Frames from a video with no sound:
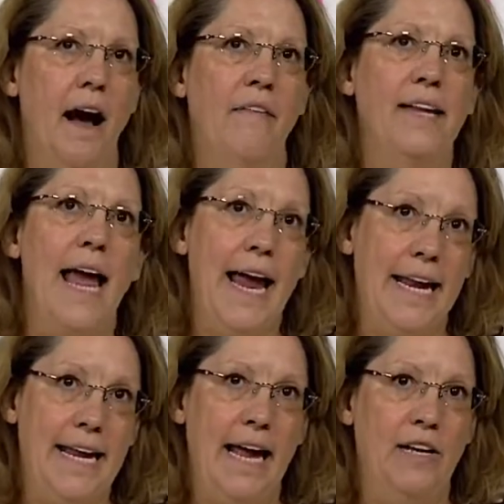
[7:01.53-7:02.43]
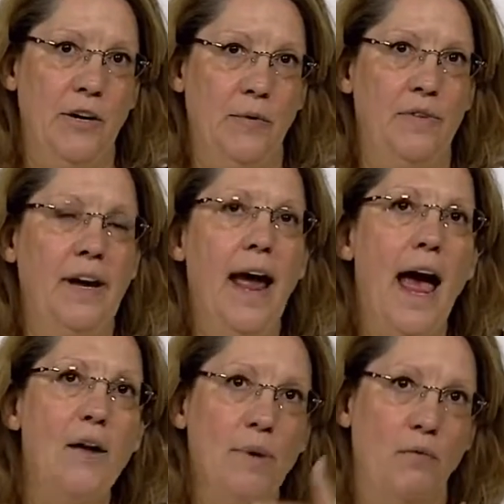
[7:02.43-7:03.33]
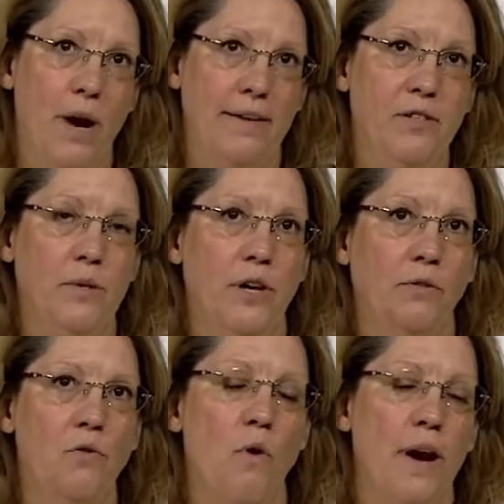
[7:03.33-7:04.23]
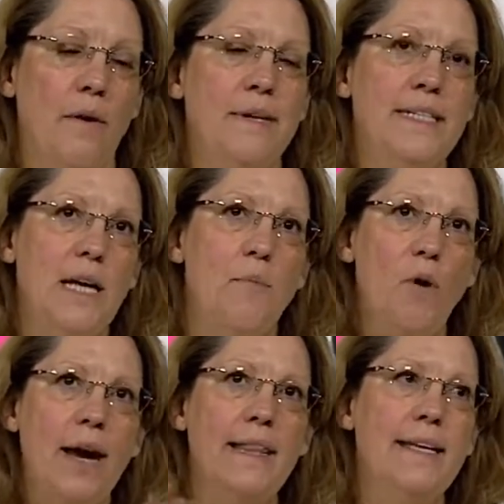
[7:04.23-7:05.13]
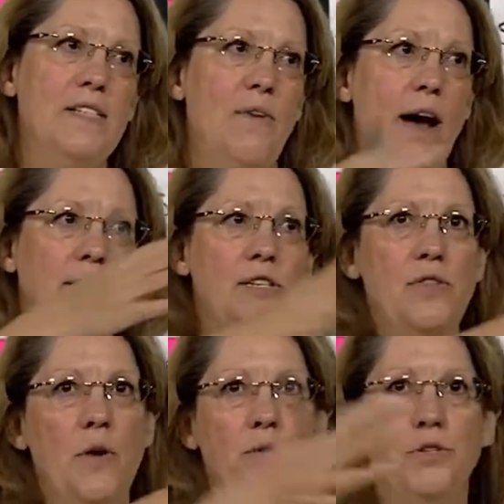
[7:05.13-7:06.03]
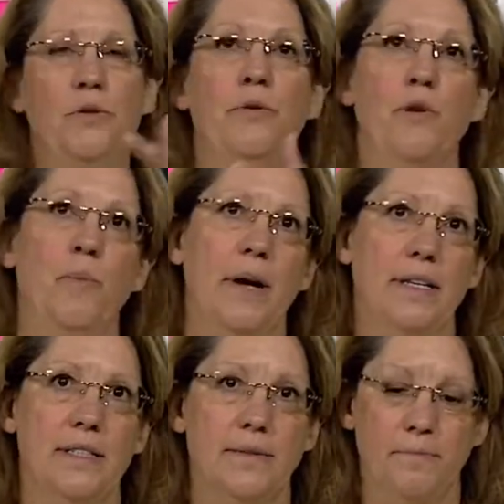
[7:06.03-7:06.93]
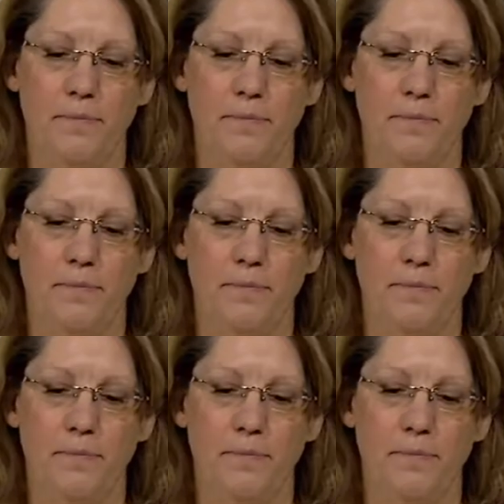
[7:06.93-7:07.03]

on the 88 youth that had been waived to adult court, and we separated these files into those two groupings.